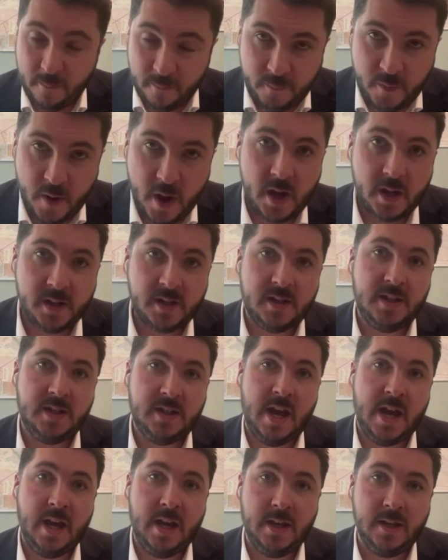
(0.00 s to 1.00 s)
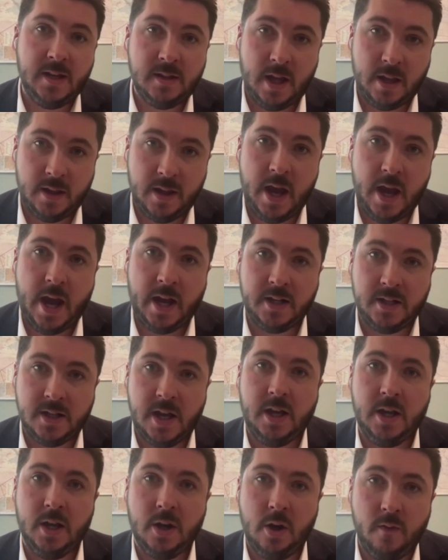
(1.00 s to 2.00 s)
on the first days that they
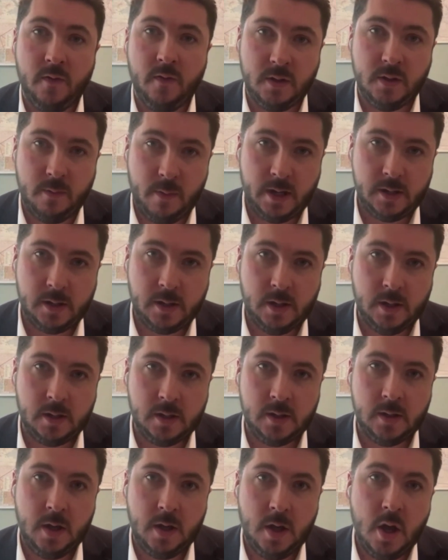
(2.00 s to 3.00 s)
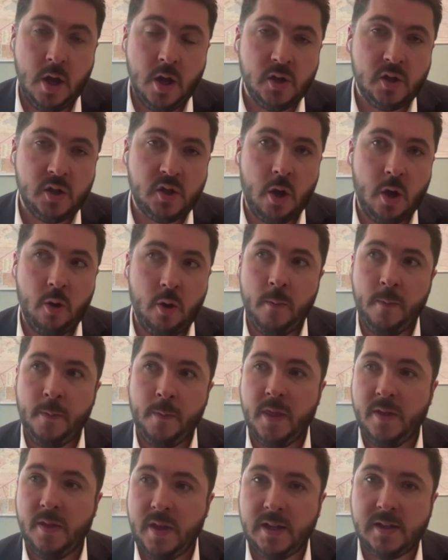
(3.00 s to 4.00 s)
had taken over Damascus. So
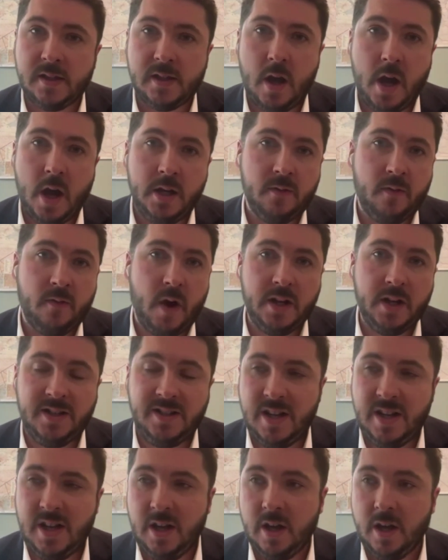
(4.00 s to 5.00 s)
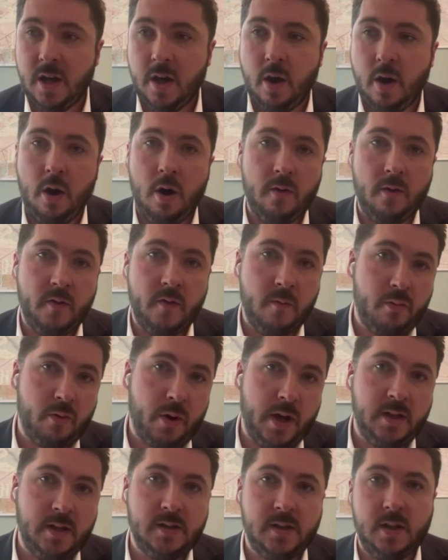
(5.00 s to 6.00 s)
this kind of idea of
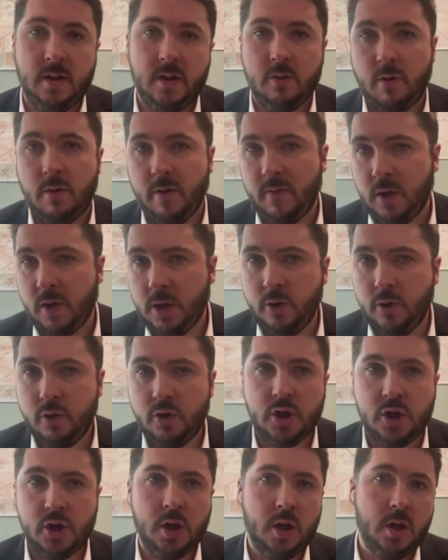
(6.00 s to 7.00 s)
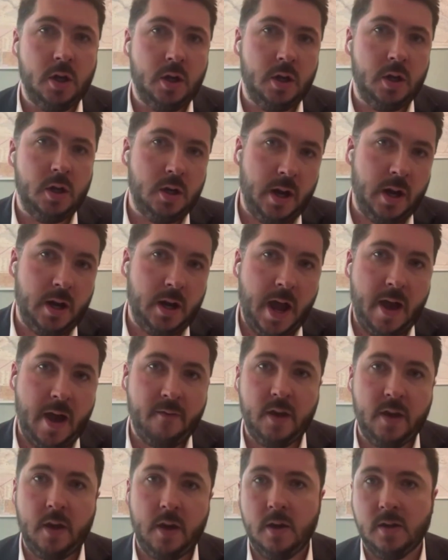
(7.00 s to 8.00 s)
embracing the revolution and
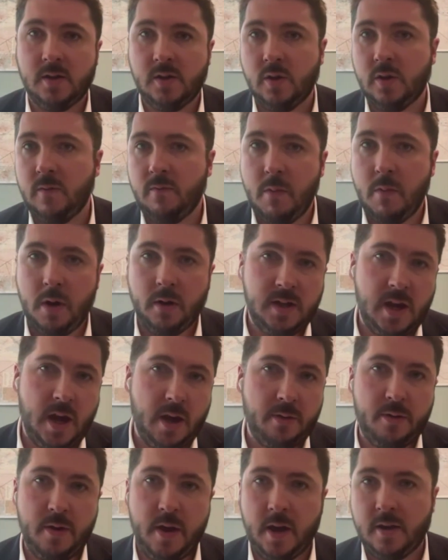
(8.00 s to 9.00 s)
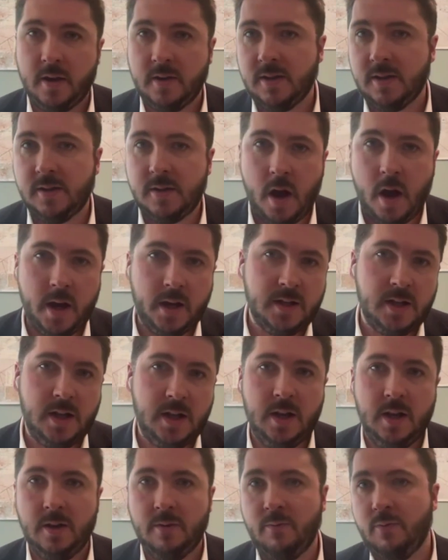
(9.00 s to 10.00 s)
having a sort of multi-ethnic
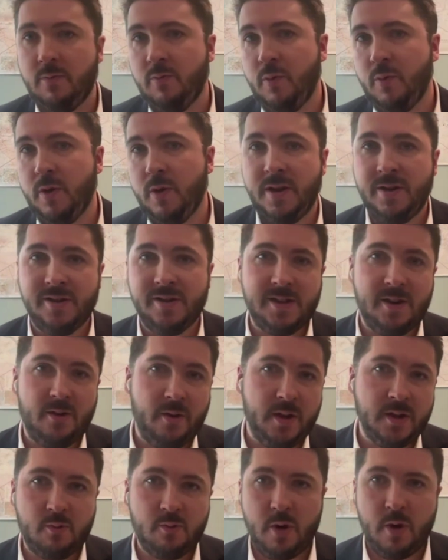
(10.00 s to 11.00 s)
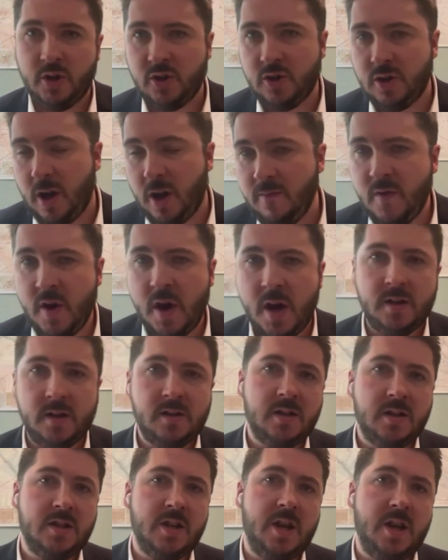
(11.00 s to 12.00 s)
society and within Syria's rich
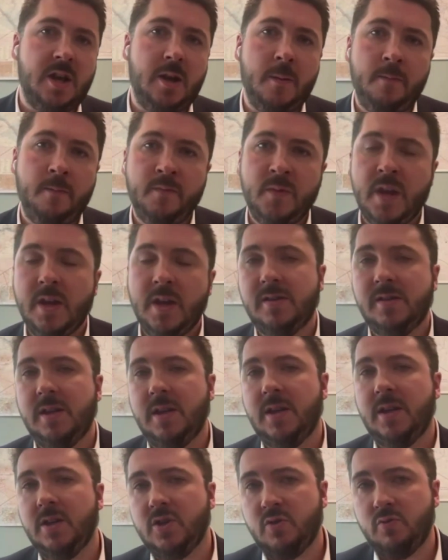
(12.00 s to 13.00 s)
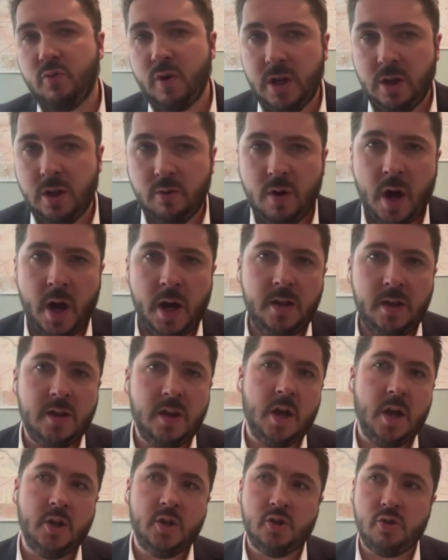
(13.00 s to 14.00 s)
diversity, seeking to
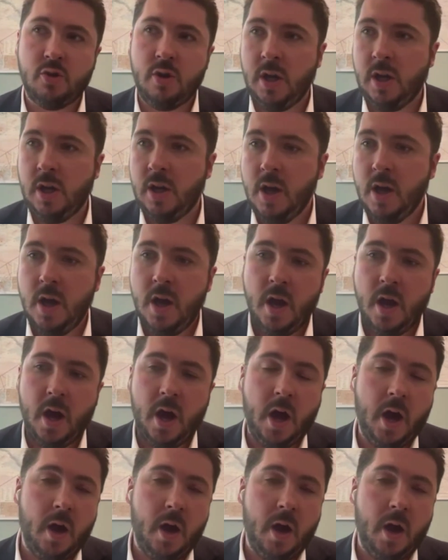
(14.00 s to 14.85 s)
reunite the country,